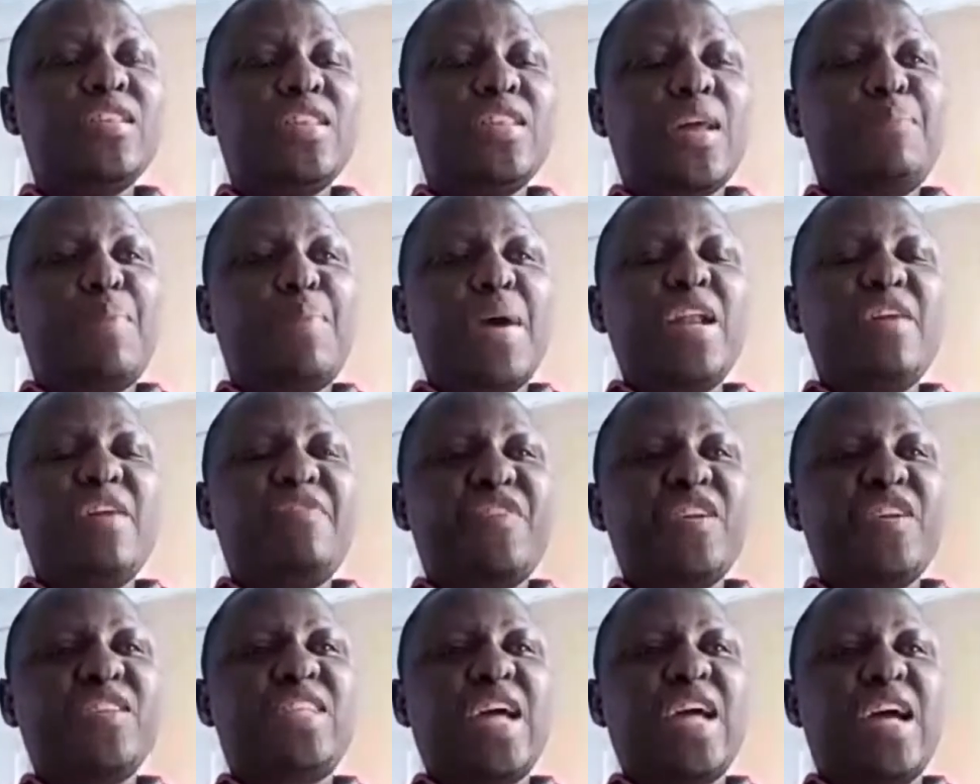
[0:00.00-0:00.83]
The
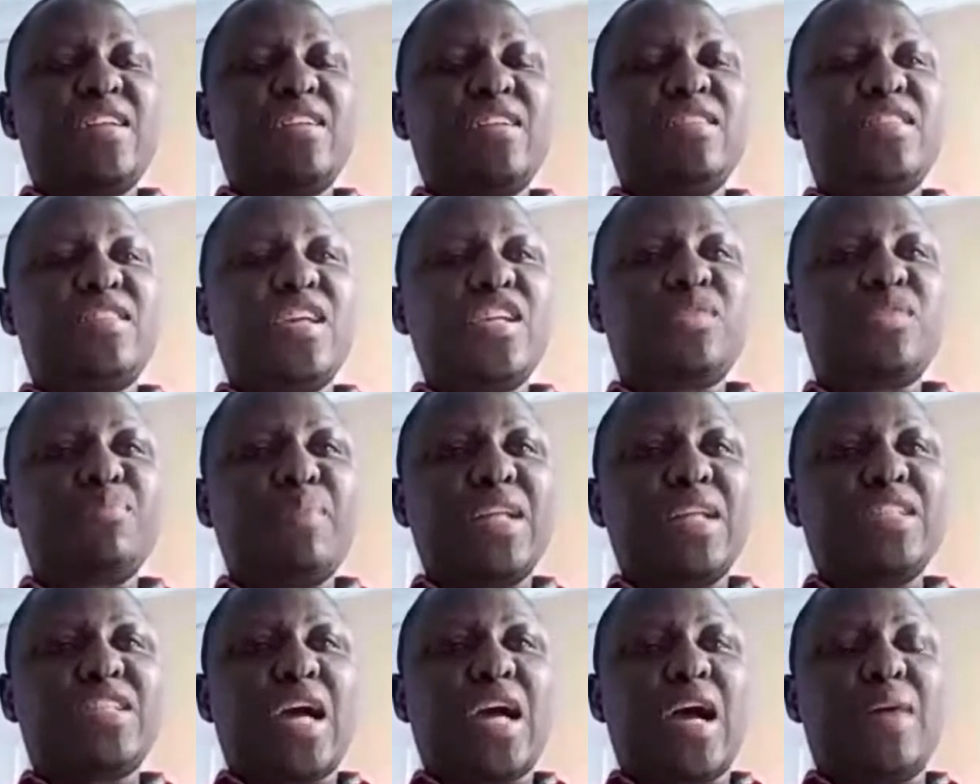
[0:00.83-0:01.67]
benefits that this
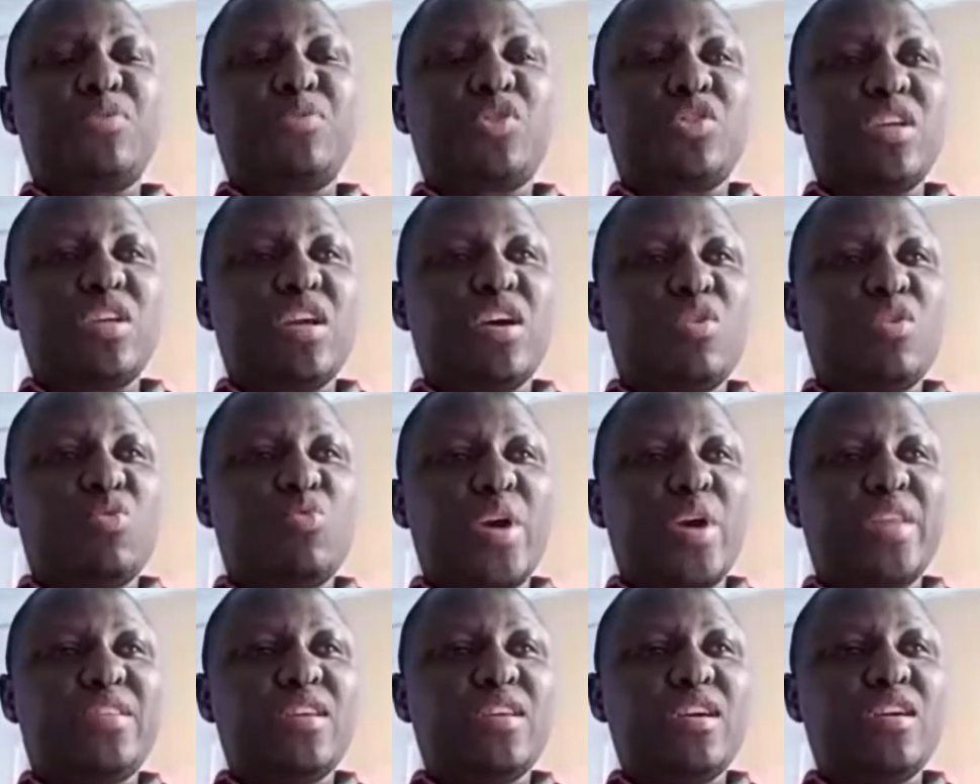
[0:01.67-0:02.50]
month comes
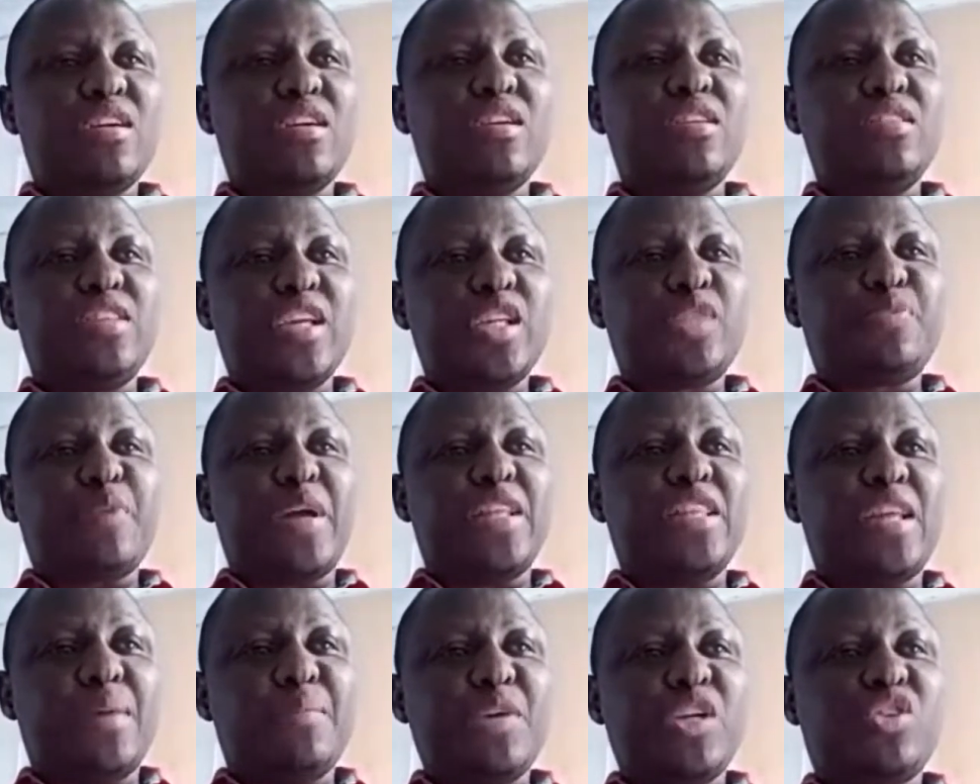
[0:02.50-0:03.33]
with, this
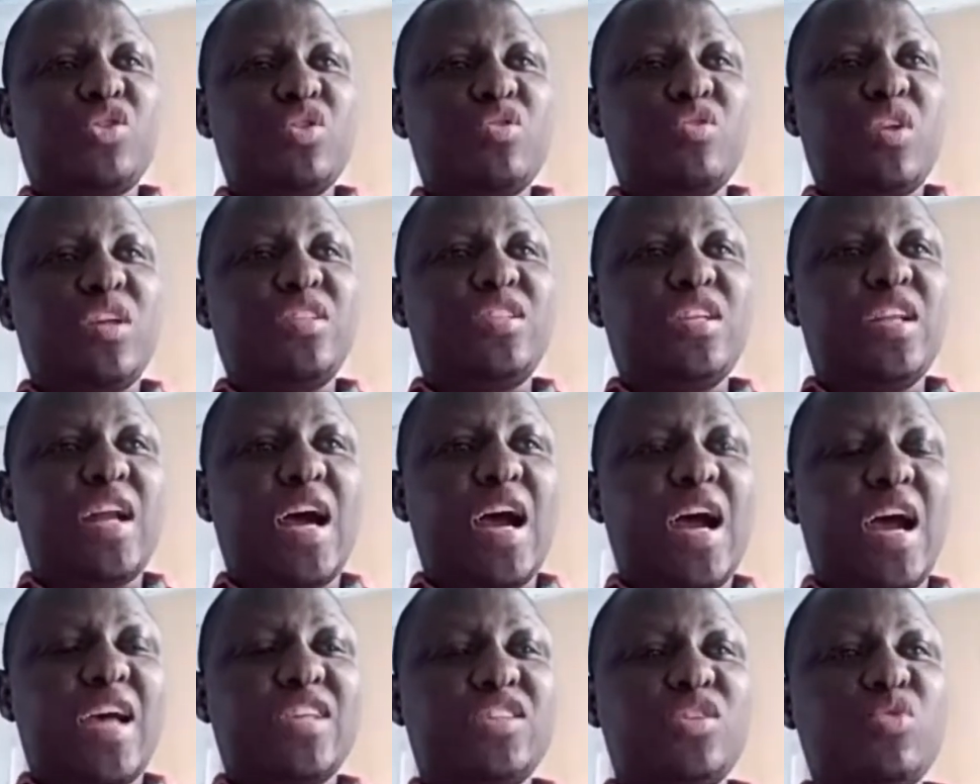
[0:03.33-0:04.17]
pandemic should not
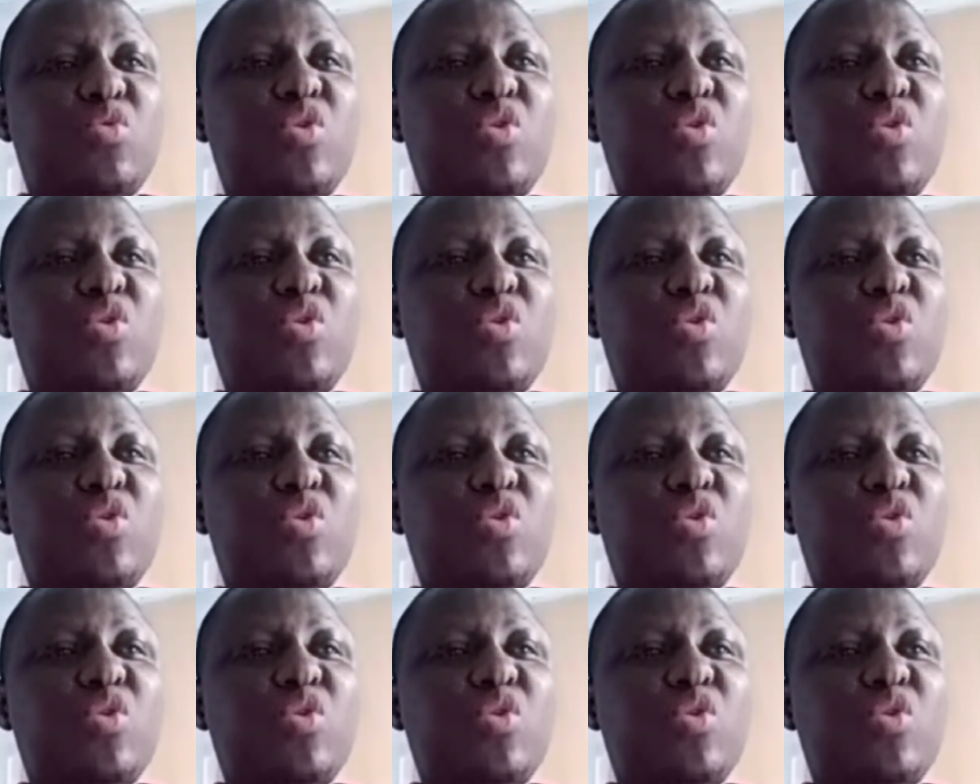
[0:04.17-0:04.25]
deny us.